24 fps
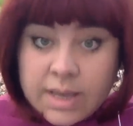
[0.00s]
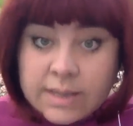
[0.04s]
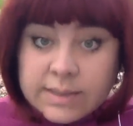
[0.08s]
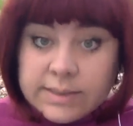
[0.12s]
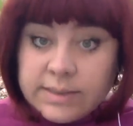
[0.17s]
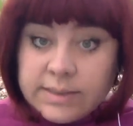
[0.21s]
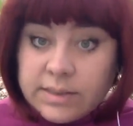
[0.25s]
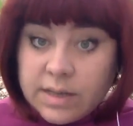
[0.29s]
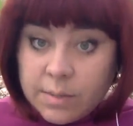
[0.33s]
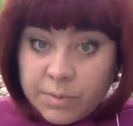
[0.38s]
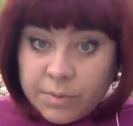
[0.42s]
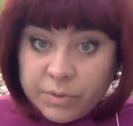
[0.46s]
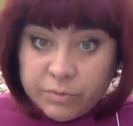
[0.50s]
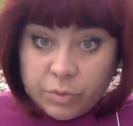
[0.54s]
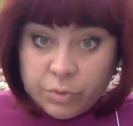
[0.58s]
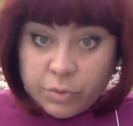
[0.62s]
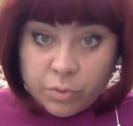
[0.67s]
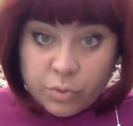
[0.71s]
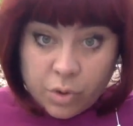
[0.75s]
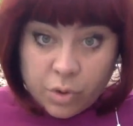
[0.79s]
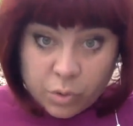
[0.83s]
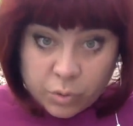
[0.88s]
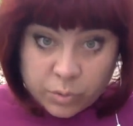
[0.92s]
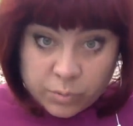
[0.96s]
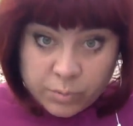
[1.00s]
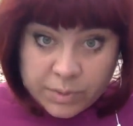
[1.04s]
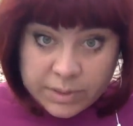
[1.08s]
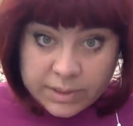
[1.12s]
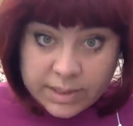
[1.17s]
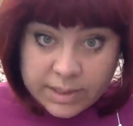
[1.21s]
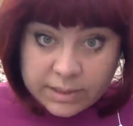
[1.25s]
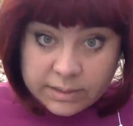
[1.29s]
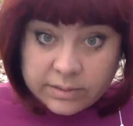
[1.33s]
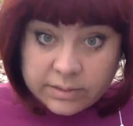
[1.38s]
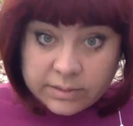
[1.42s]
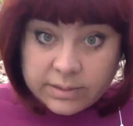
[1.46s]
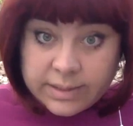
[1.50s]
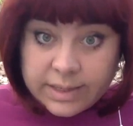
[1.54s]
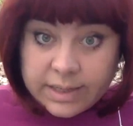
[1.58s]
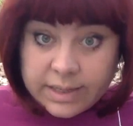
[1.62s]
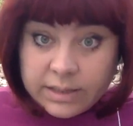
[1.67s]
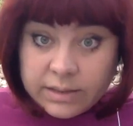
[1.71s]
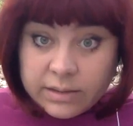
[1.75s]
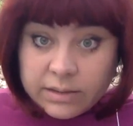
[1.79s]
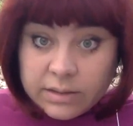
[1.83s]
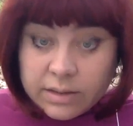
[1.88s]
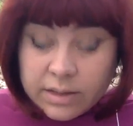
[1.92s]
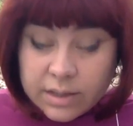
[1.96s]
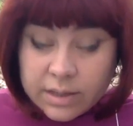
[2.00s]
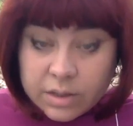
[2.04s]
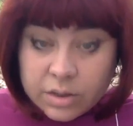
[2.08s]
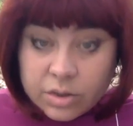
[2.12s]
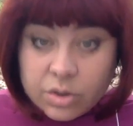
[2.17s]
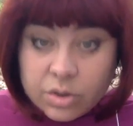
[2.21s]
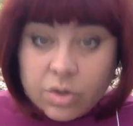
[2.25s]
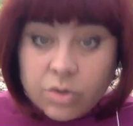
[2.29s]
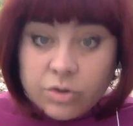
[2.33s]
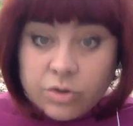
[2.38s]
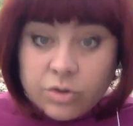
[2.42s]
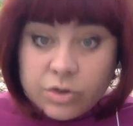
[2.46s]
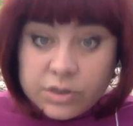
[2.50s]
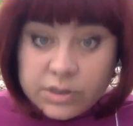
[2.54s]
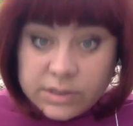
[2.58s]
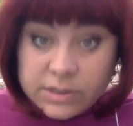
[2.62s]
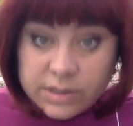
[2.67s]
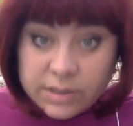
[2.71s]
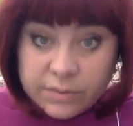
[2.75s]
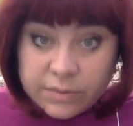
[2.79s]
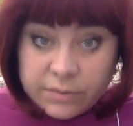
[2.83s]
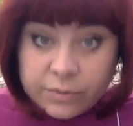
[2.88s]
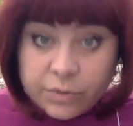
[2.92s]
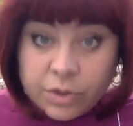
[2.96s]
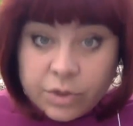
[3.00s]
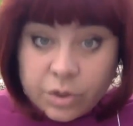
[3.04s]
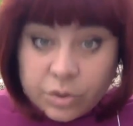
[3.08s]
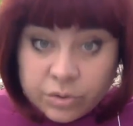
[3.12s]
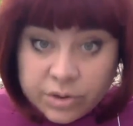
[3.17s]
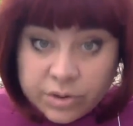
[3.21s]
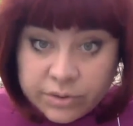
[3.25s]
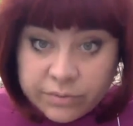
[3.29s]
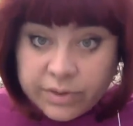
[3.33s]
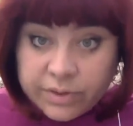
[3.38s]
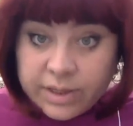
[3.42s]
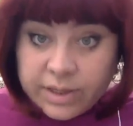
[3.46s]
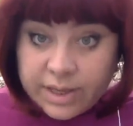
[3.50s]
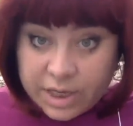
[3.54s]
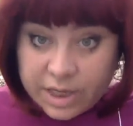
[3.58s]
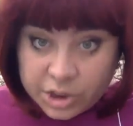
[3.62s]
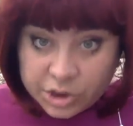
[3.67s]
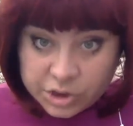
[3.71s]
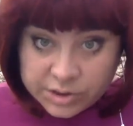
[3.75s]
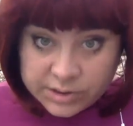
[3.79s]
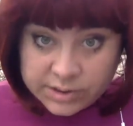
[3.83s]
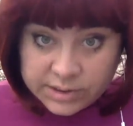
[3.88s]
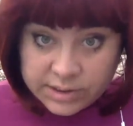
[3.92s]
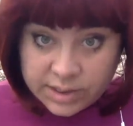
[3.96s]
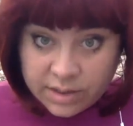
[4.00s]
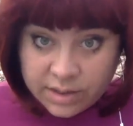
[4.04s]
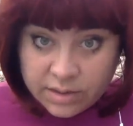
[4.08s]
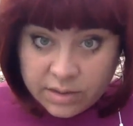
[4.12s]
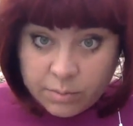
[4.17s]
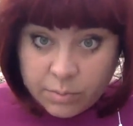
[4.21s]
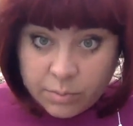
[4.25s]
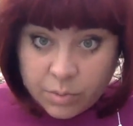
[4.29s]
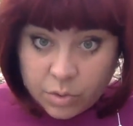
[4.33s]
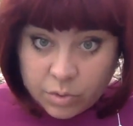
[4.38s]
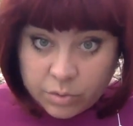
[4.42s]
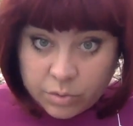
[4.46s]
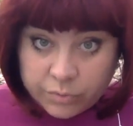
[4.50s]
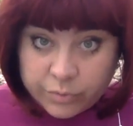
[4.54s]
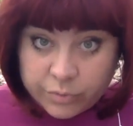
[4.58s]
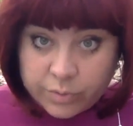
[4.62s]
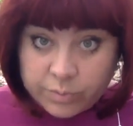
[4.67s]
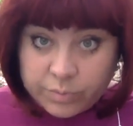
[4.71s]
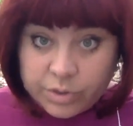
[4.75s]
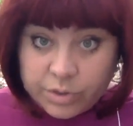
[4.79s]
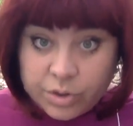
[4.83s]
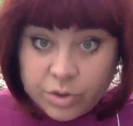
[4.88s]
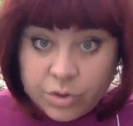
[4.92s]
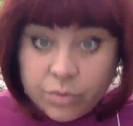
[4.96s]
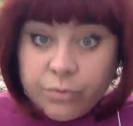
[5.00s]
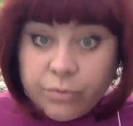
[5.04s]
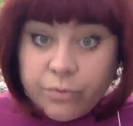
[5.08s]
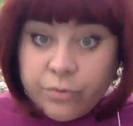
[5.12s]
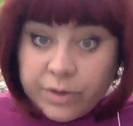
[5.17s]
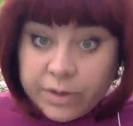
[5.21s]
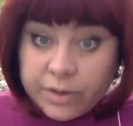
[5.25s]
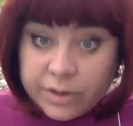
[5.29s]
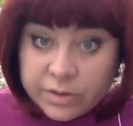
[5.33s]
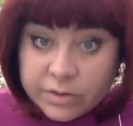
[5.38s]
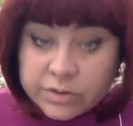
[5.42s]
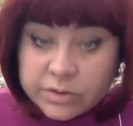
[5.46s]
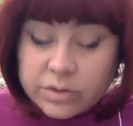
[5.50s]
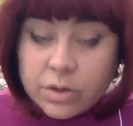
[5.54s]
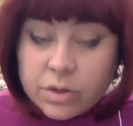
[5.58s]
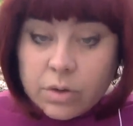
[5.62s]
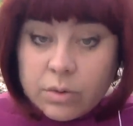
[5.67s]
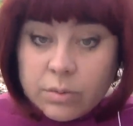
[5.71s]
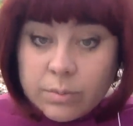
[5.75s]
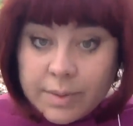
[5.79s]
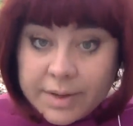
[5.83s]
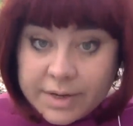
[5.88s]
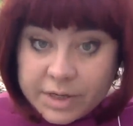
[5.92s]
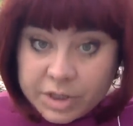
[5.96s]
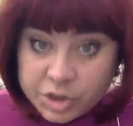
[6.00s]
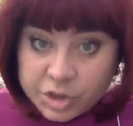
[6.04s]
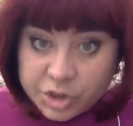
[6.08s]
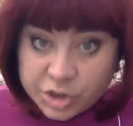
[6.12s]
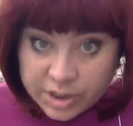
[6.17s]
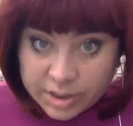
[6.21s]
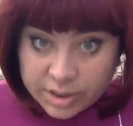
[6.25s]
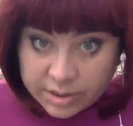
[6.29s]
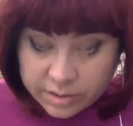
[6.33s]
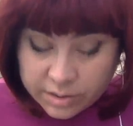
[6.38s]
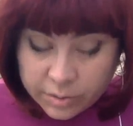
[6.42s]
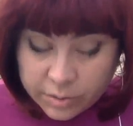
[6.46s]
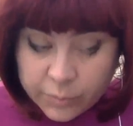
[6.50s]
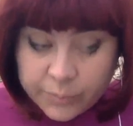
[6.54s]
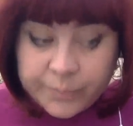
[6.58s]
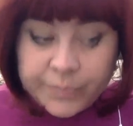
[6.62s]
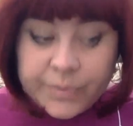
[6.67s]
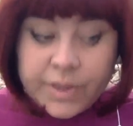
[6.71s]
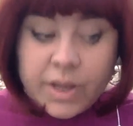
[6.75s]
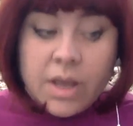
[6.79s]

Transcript: Some of you wrote me that they cannot receive notifications anymore from the new videos on my channel.